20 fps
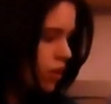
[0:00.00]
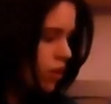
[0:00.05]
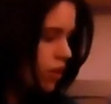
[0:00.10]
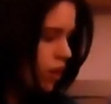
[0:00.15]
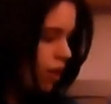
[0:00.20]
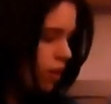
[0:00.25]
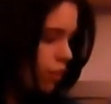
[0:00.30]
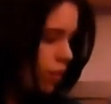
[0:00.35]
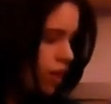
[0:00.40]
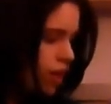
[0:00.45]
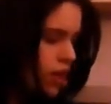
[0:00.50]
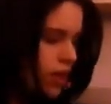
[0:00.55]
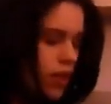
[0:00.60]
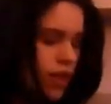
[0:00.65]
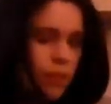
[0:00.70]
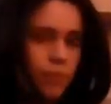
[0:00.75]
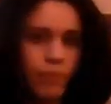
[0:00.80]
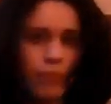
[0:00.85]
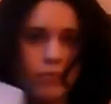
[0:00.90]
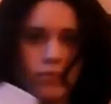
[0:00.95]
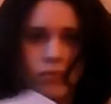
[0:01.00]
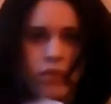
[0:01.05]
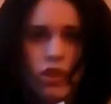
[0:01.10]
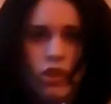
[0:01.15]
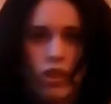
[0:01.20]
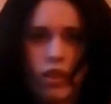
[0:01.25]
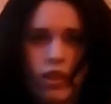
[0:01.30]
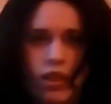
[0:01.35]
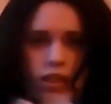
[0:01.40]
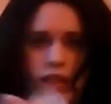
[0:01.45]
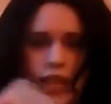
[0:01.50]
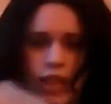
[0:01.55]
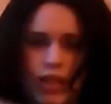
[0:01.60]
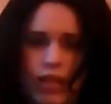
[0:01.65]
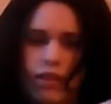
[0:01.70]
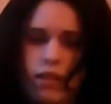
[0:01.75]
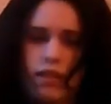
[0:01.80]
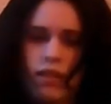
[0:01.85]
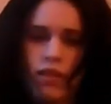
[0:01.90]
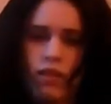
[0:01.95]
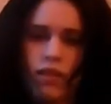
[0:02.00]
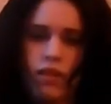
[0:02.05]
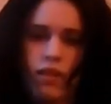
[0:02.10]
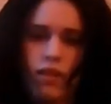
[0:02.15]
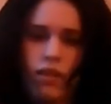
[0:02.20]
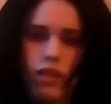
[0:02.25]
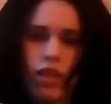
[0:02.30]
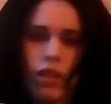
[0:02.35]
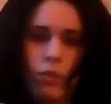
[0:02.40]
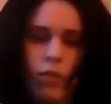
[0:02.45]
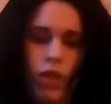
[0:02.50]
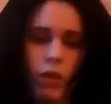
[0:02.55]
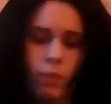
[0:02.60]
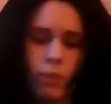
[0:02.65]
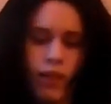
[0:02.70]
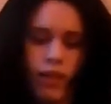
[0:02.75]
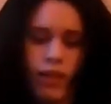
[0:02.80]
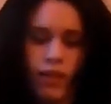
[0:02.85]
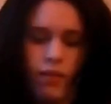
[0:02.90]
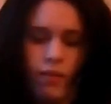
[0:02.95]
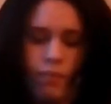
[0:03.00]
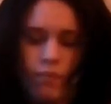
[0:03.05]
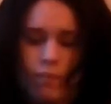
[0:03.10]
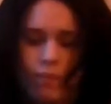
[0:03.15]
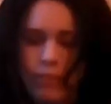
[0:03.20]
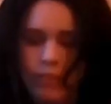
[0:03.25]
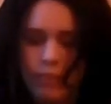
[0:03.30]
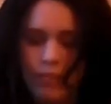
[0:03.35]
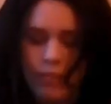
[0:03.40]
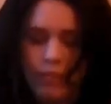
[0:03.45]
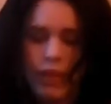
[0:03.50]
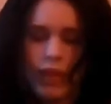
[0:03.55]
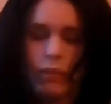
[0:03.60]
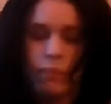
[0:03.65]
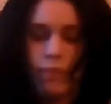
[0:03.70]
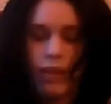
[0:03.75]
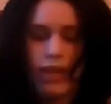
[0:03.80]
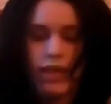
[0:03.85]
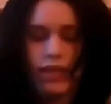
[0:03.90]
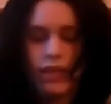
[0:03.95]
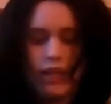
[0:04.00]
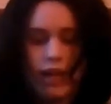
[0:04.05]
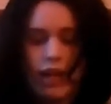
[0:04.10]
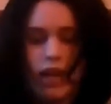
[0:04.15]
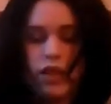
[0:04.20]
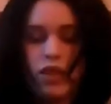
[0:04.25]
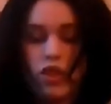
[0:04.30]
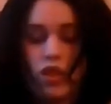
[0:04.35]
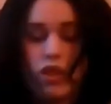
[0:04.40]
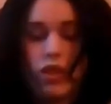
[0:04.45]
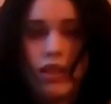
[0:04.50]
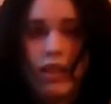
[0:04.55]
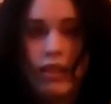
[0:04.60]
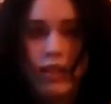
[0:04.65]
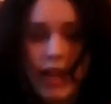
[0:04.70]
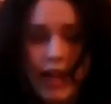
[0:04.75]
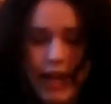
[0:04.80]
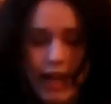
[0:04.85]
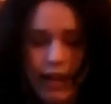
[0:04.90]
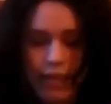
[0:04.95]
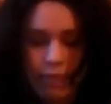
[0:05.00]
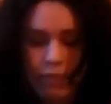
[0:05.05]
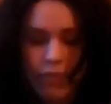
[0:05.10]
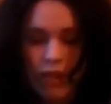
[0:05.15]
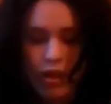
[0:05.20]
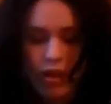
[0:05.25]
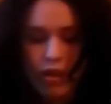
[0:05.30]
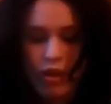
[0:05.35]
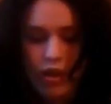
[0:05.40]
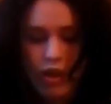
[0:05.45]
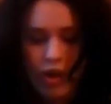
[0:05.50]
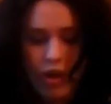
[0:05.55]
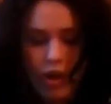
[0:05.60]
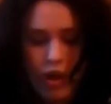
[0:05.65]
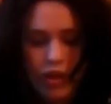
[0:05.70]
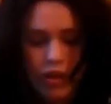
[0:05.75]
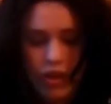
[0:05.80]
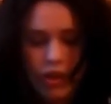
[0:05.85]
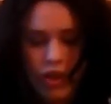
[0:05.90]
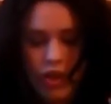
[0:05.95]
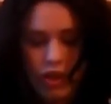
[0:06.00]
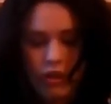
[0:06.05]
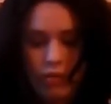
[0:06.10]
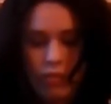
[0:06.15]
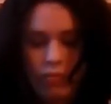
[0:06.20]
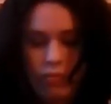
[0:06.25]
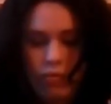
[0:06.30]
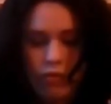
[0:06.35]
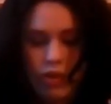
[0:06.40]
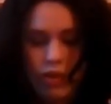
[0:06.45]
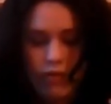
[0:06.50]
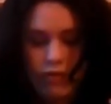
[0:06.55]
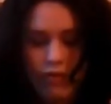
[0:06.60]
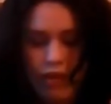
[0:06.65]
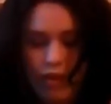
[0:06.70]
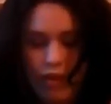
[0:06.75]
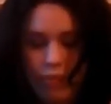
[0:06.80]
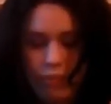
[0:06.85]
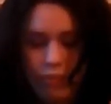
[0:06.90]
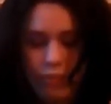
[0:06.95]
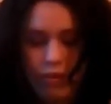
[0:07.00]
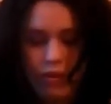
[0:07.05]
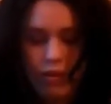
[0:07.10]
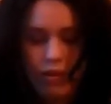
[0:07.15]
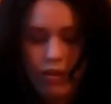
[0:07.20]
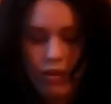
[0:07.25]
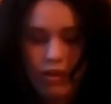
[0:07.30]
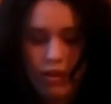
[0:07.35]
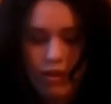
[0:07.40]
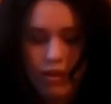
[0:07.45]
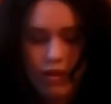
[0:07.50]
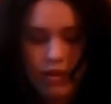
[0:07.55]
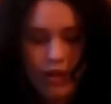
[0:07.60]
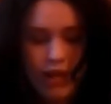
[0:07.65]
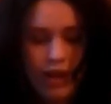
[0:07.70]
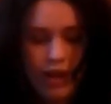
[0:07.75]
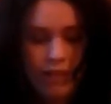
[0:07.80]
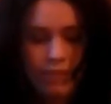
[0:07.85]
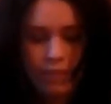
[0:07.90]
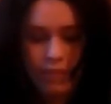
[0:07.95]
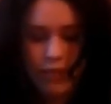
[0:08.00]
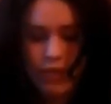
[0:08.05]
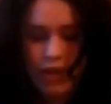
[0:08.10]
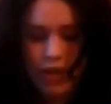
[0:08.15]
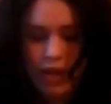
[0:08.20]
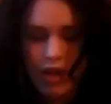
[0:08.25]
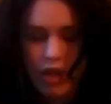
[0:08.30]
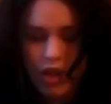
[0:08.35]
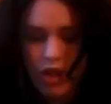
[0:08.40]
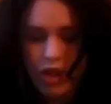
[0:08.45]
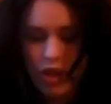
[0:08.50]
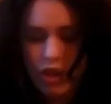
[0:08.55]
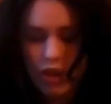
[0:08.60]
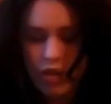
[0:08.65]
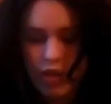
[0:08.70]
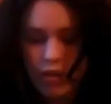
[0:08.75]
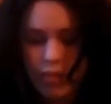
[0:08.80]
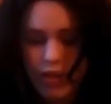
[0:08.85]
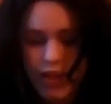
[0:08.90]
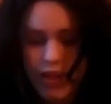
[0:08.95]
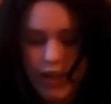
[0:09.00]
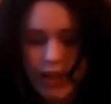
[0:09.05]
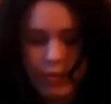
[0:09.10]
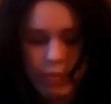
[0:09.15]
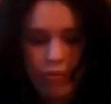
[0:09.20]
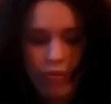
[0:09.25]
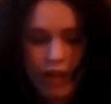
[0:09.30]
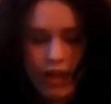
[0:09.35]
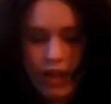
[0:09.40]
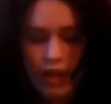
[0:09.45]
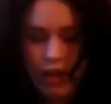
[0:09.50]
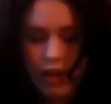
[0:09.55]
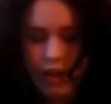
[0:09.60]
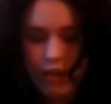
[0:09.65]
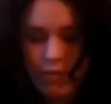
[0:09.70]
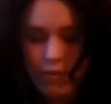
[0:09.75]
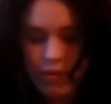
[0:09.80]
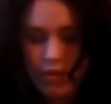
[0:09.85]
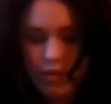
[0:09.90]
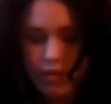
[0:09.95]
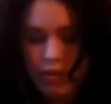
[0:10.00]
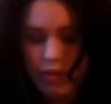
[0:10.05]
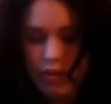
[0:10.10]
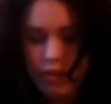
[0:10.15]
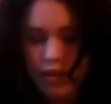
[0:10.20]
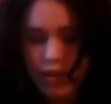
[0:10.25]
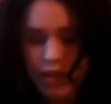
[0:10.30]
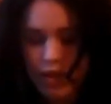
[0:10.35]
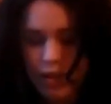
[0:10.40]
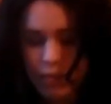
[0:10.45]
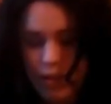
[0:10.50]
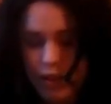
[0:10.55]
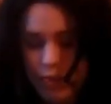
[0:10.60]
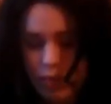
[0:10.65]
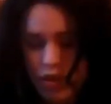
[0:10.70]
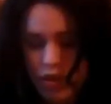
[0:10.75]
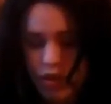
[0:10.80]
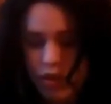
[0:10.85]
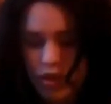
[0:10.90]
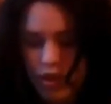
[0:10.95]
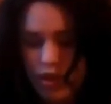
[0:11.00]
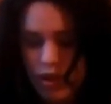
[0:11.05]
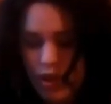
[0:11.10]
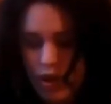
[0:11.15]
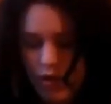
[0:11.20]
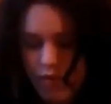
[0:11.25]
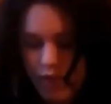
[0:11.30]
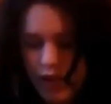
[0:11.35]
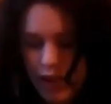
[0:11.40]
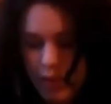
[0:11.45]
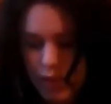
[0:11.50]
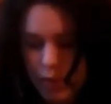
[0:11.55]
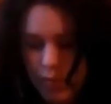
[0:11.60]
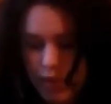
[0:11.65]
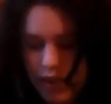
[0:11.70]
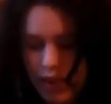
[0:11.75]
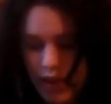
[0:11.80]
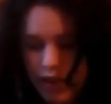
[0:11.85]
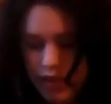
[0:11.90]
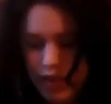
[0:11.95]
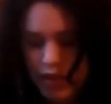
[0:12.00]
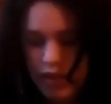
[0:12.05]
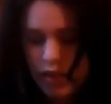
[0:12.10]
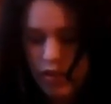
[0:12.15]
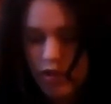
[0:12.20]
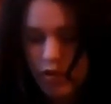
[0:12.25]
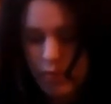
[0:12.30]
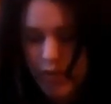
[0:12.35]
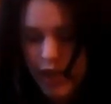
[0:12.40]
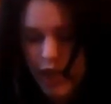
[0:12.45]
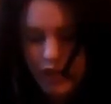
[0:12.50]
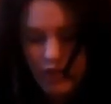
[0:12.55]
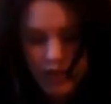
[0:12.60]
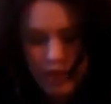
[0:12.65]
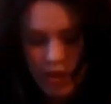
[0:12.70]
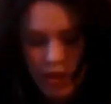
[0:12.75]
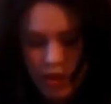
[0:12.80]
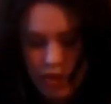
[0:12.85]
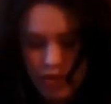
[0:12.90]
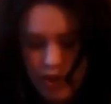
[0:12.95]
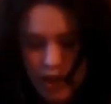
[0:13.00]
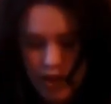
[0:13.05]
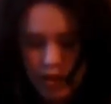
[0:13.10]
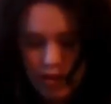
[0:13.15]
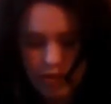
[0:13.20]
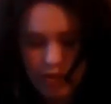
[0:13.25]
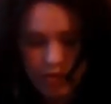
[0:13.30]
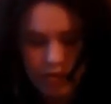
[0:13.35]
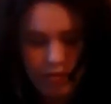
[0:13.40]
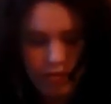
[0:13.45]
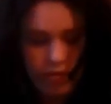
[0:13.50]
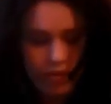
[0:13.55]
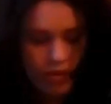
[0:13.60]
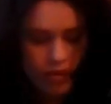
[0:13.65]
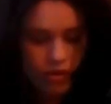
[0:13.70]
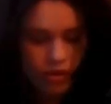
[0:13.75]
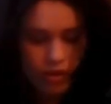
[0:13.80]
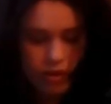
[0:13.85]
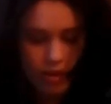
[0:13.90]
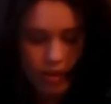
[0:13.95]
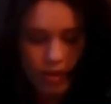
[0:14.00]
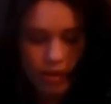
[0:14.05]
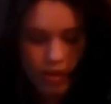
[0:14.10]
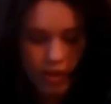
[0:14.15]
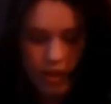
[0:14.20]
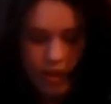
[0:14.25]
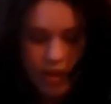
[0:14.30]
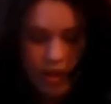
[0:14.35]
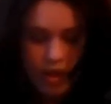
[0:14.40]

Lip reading: So what you're going to do is you're going to take your breastplate piece and you're just going to lay it onto your foam. Okay, so you want to get it pretty close. I'm just going to overlap that bit there because I didn't cut my edge very straight, unfortunately.